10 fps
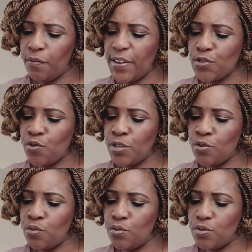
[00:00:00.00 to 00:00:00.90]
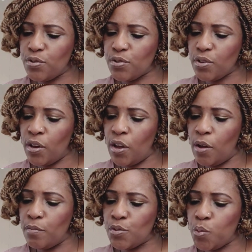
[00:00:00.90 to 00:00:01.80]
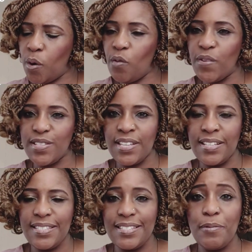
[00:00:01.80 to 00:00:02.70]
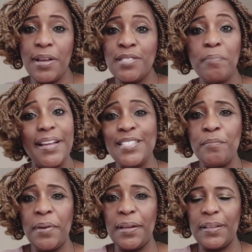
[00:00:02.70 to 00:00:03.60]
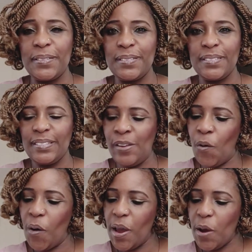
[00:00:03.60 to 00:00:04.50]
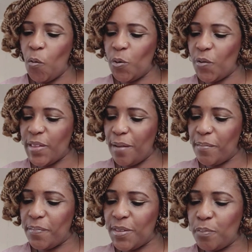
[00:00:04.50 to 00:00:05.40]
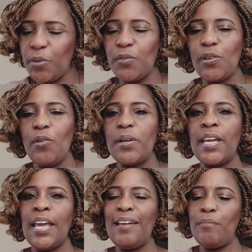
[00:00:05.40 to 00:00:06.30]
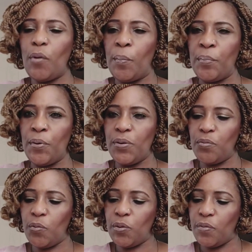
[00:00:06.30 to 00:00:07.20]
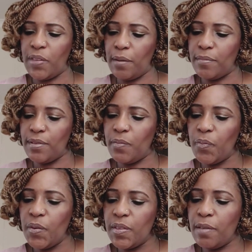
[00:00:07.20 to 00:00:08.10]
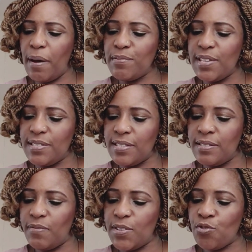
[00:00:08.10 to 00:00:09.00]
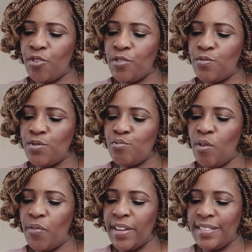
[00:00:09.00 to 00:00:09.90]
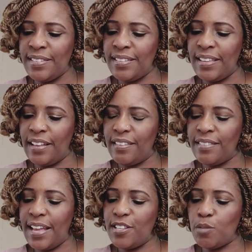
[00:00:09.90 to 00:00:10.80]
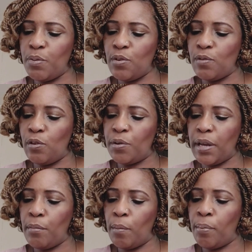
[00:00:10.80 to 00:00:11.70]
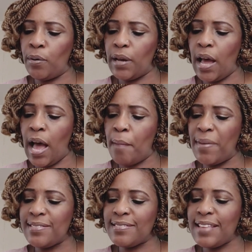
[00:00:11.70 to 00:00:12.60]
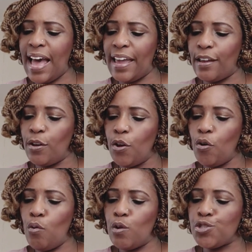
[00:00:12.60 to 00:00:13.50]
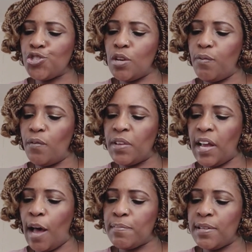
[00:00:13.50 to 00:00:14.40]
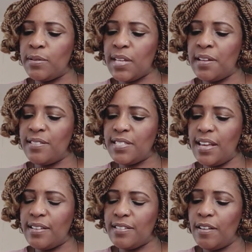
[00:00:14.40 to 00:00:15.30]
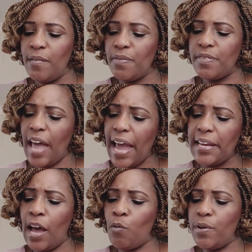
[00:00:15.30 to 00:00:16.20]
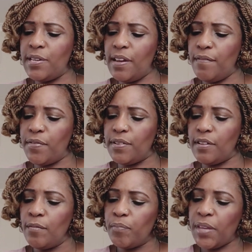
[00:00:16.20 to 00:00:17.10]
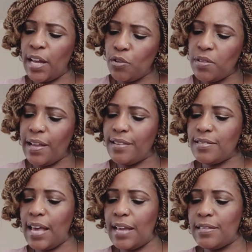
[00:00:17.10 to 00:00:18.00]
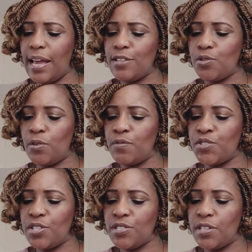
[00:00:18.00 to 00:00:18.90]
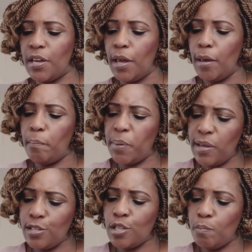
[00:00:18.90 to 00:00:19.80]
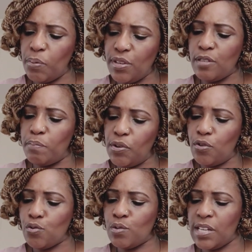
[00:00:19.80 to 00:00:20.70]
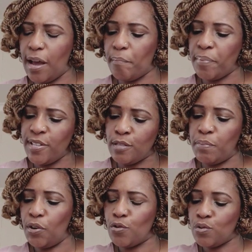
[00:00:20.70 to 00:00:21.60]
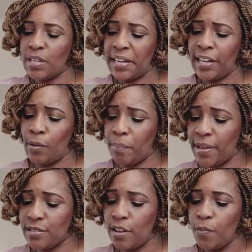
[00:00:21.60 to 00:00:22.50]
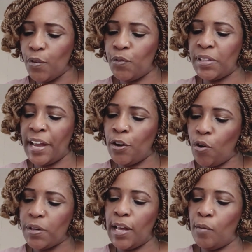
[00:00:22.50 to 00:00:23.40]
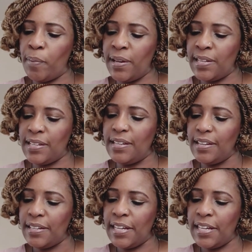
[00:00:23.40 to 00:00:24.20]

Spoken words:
First Chronicles 12 verse 18, they were his mighty men. You know, one of them, the Spirit of the Lord came upon one of them. The Bible says in 1 Chronicles 12:18 that then the Spirit of the Lord came upon Amasai, who was chief of the captains, and he said, thine are we, David, and on thy side thy son of Jesse. Peace, peace be unto thee, and peace be unto thine helpers, for thy God helped thee.